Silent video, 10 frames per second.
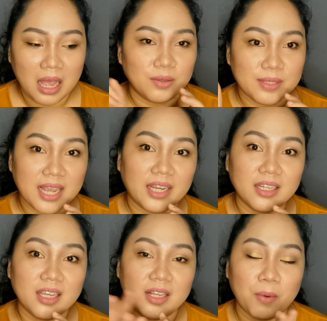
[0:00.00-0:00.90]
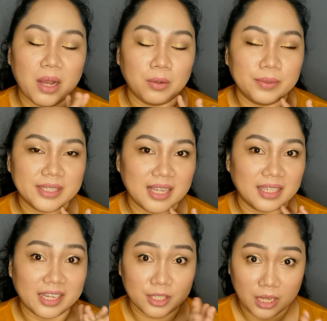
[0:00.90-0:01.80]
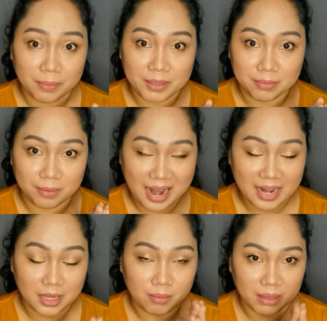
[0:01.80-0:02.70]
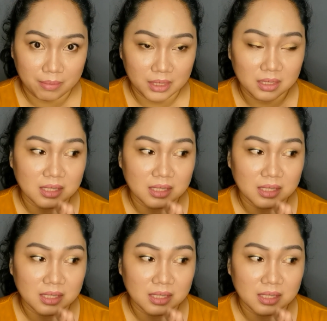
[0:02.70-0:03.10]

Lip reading: Second na ginawa ko was that I stopped planning my meals.